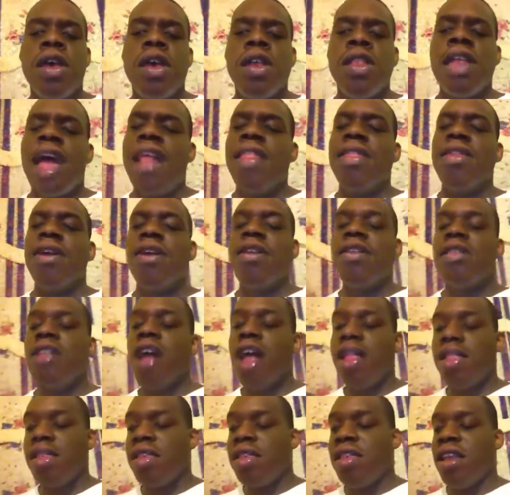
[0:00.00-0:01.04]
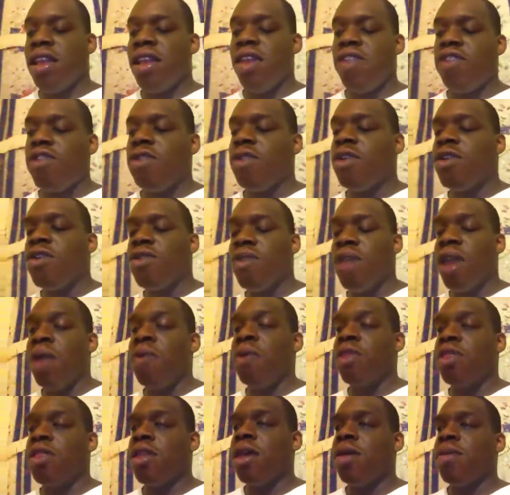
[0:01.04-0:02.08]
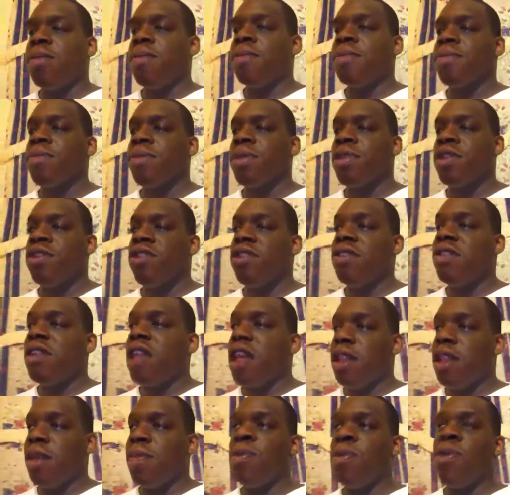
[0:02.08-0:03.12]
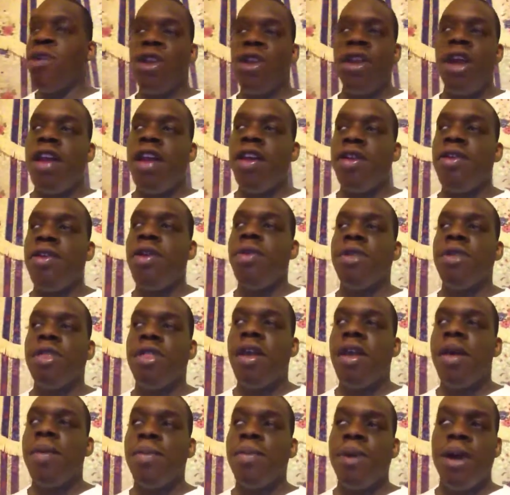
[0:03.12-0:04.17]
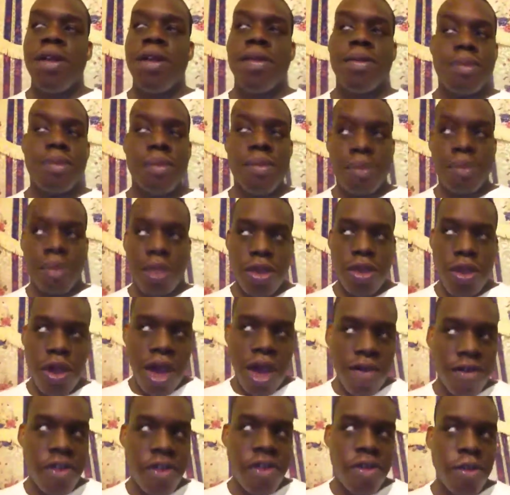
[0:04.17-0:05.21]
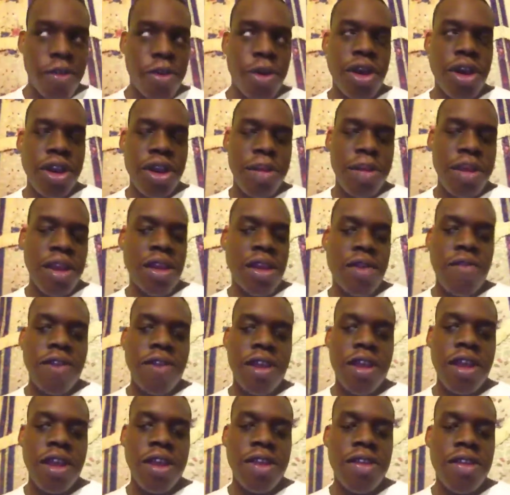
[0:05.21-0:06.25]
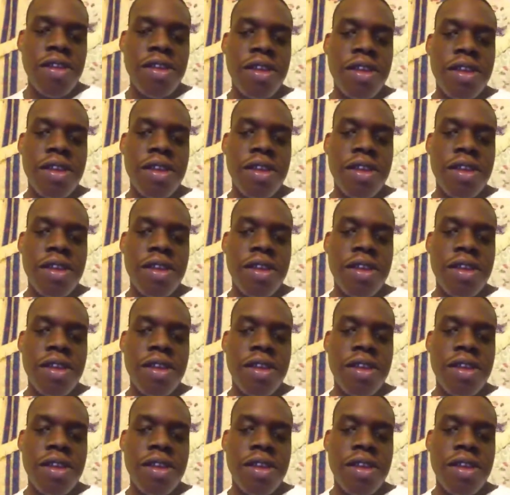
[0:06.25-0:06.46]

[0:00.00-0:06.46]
That does not say that you're agreeing with them. Just let them know you're not agreeing with them, but you have to support them in their feelings.